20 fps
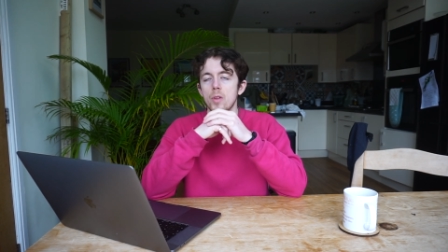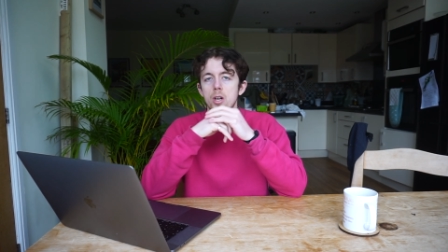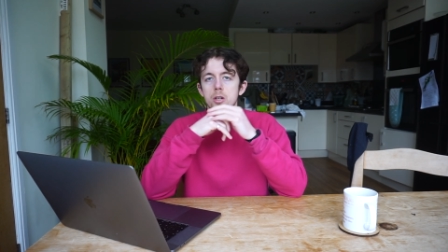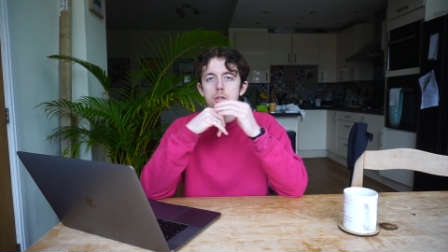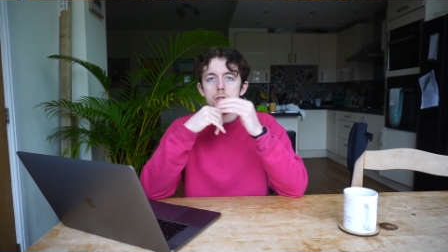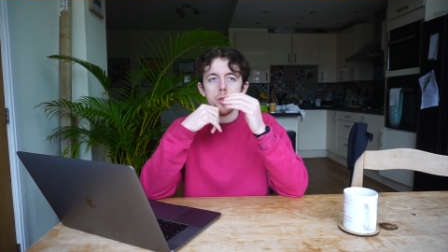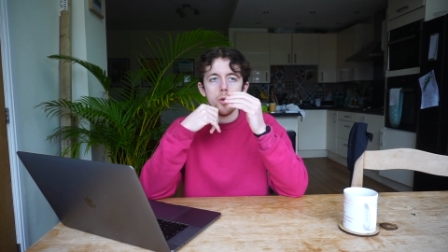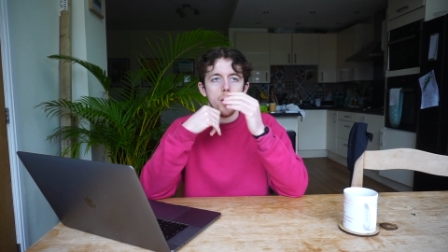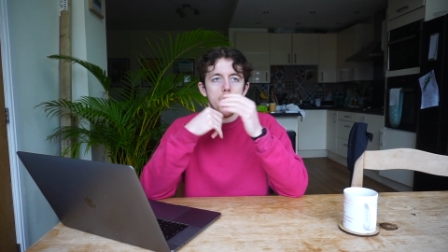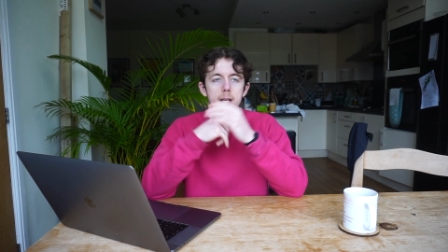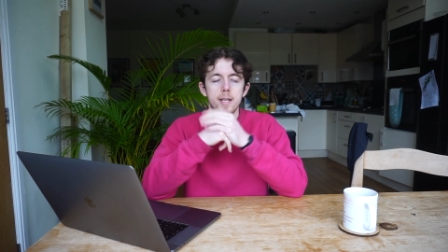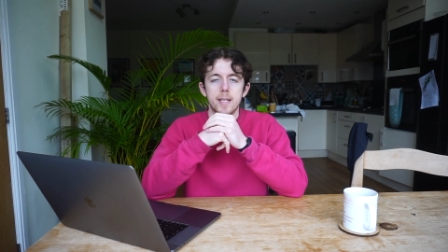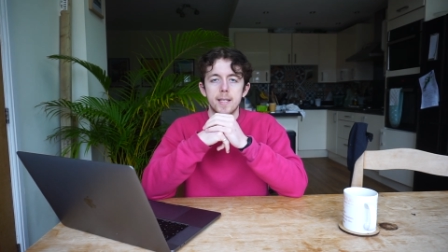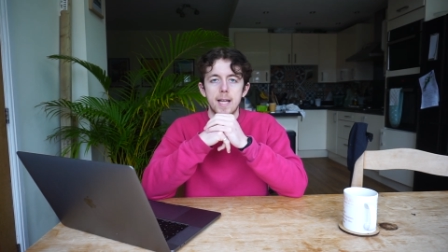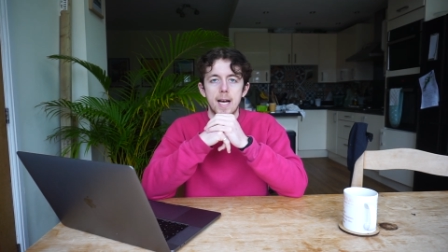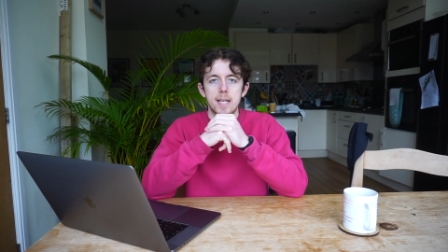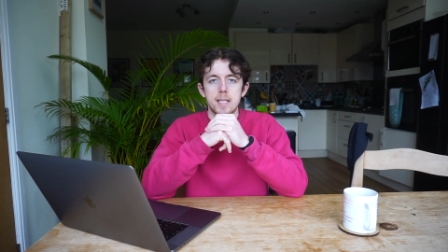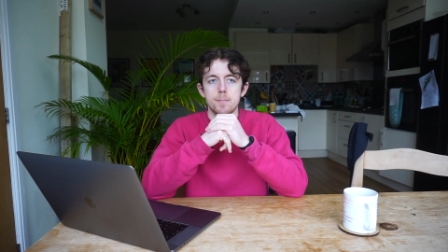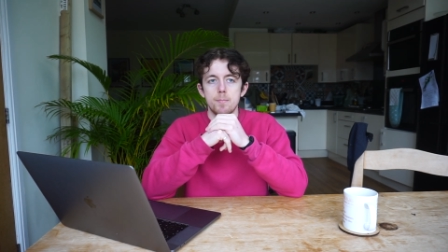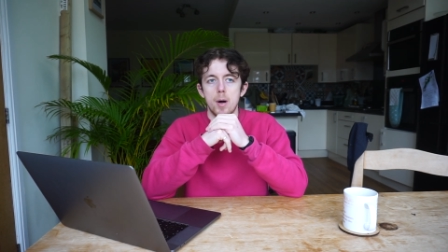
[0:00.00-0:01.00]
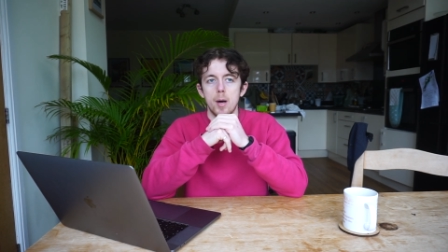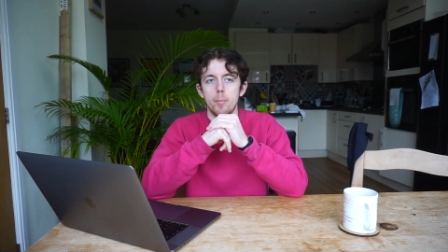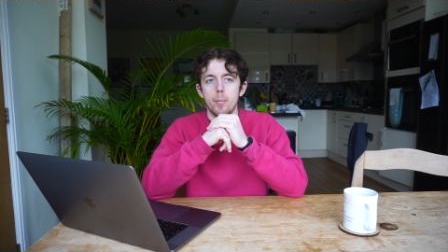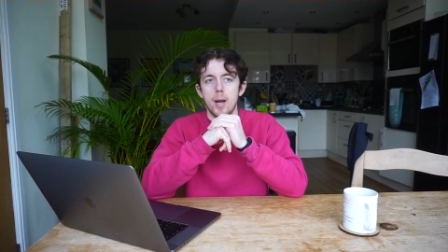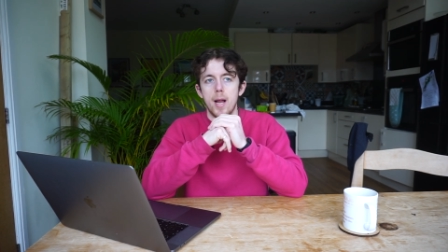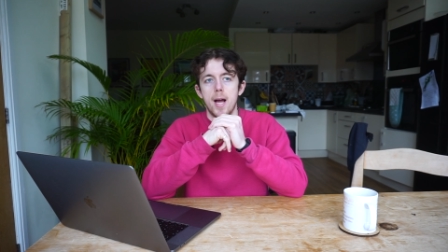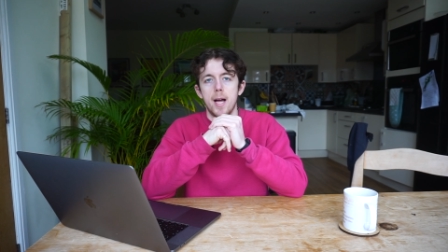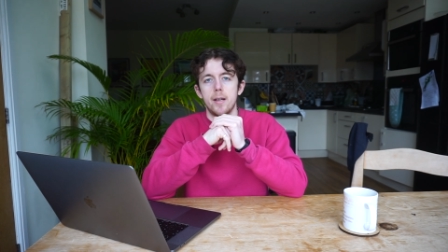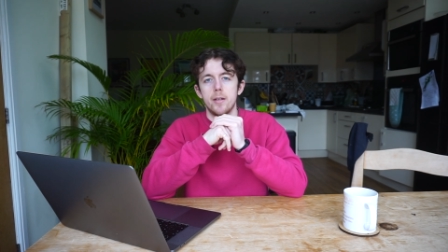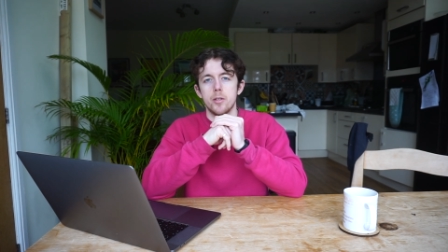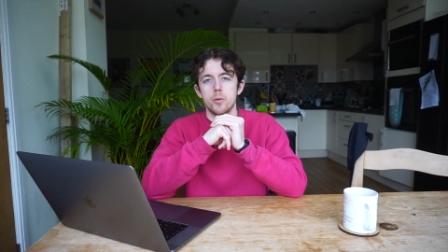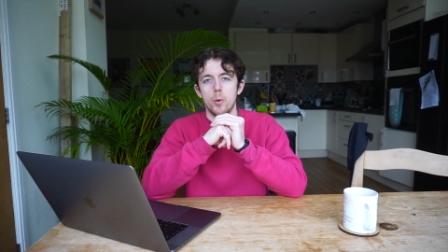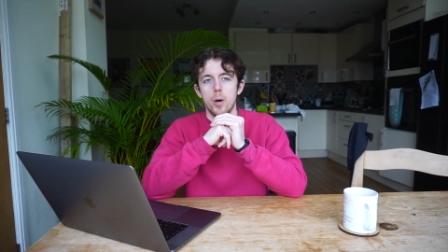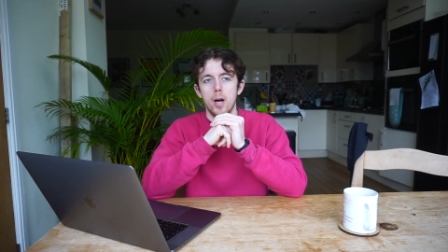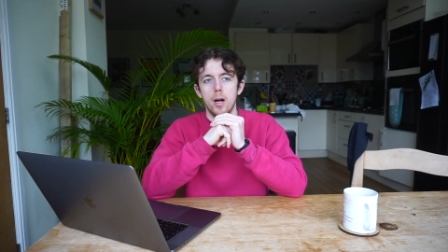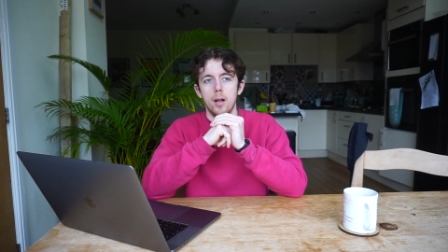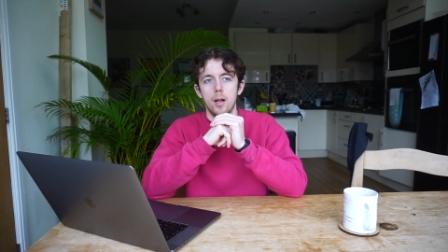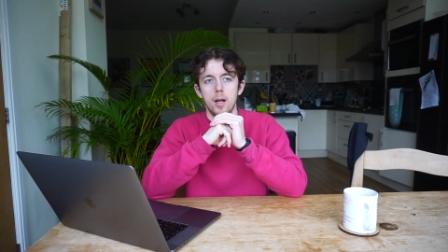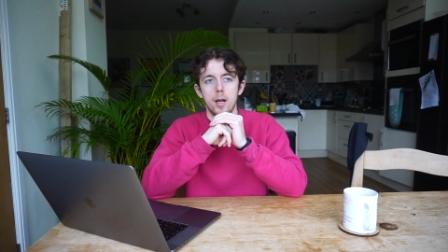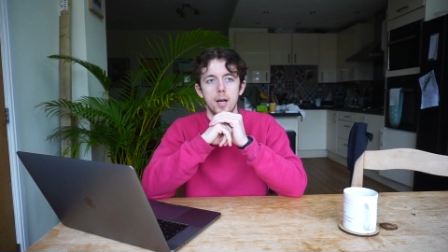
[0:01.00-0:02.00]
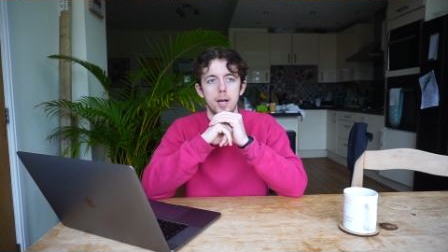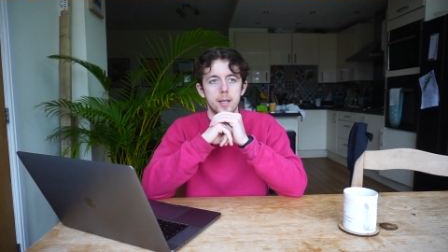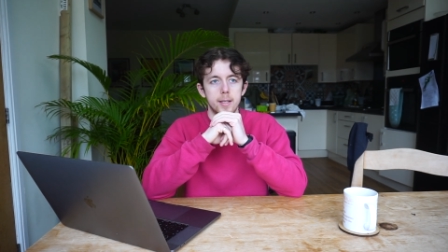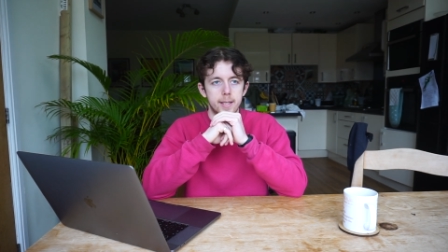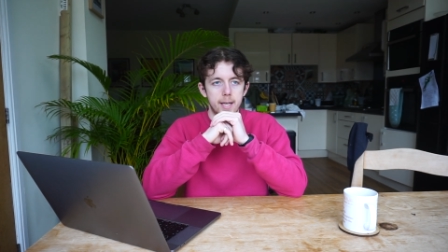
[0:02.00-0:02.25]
So I think that's my plan as well.